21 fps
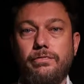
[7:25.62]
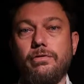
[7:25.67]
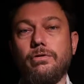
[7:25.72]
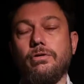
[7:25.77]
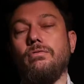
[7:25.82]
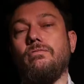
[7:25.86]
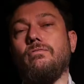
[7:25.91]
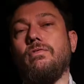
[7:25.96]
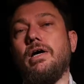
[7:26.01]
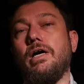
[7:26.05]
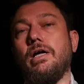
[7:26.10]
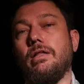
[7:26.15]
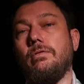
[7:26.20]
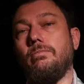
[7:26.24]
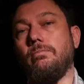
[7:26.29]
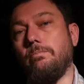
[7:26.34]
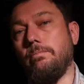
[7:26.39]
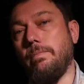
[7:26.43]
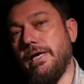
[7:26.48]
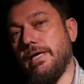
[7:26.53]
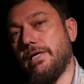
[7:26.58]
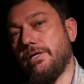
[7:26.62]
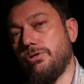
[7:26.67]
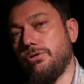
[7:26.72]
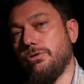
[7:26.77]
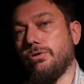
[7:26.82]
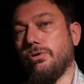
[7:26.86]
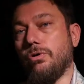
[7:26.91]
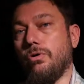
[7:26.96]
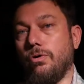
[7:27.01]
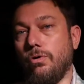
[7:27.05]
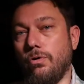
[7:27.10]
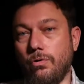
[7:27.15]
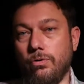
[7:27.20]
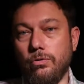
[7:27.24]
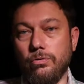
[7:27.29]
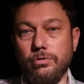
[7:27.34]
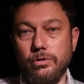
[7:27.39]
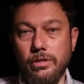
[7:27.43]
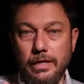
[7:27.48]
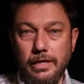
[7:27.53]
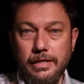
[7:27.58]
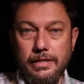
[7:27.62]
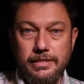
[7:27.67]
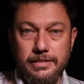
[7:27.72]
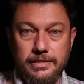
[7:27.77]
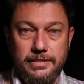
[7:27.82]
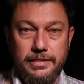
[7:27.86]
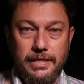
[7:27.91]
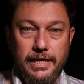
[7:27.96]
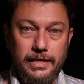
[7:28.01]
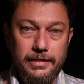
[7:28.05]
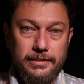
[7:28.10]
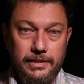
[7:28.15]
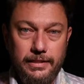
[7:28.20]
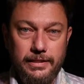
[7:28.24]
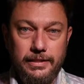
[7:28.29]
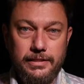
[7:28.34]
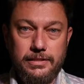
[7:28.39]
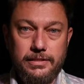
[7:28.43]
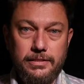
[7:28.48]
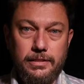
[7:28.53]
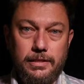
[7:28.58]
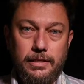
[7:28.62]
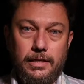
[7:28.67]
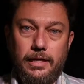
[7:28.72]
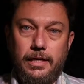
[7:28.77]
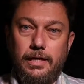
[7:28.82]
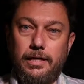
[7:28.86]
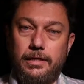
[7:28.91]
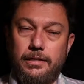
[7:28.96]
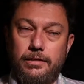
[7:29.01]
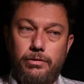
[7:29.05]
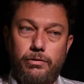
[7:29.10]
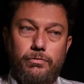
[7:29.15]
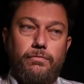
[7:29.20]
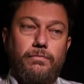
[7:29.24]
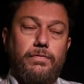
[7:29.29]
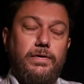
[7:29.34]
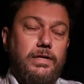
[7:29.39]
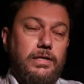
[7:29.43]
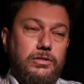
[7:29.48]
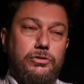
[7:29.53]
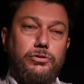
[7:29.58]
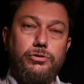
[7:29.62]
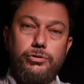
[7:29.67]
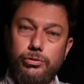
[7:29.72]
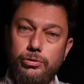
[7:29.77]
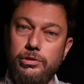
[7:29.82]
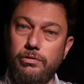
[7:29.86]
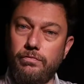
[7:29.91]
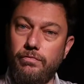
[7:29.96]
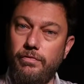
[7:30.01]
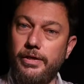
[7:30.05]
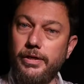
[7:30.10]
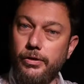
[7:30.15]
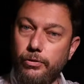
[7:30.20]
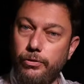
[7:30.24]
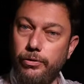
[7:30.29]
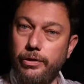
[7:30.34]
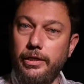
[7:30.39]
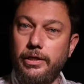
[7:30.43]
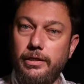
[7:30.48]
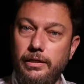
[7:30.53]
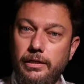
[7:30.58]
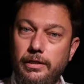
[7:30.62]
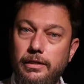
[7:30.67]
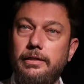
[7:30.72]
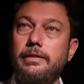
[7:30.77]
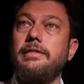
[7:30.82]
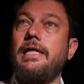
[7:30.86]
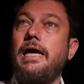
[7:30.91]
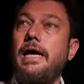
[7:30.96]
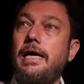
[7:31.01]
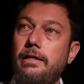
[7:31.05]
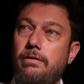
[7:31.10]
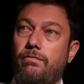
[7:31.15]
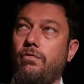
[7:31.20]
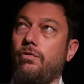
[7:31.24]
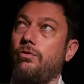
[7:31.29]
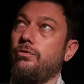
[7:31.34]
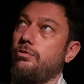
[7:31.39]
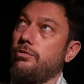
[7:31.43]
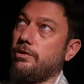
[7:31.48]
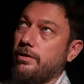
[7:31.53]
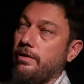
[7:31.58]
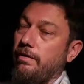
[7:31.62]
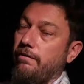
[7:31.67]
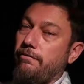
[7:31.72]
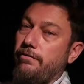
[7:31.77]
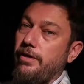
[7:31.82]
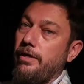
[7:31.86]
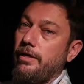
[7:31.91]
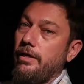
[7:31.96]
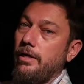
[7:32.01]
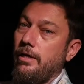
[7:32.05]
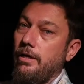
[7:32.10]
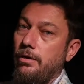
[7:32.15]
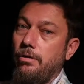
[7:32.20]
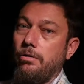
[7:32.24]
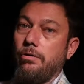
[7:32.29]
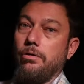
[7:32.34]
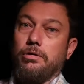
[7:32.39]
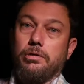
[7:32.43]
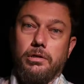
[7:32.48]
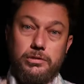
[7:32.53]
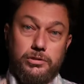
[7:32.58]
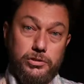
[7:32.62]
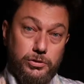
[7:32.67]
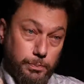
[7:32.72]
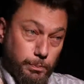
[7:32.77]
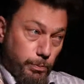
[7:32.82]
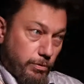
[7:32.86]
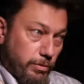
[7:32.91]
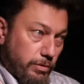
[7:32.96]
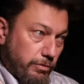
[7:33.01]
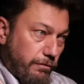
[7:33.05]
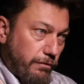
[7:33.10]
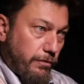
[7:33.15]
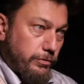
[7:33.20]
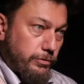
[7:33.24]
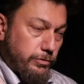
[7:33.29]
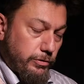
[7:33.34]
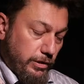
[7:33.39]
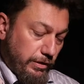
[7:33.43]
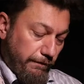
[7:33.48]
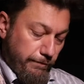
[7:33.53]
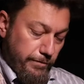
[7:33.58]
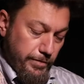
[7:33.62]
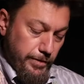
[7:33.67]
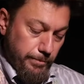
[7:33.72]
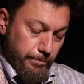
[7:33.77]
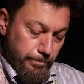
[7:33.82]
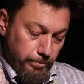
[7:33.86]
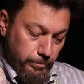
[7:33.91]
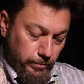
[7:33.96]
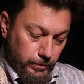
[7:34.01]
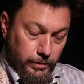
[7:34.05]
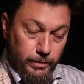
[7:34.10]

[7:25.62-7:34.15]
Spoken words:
you don't want to make your own settings and you want to shoot it very quickly, night photography or the sport photography,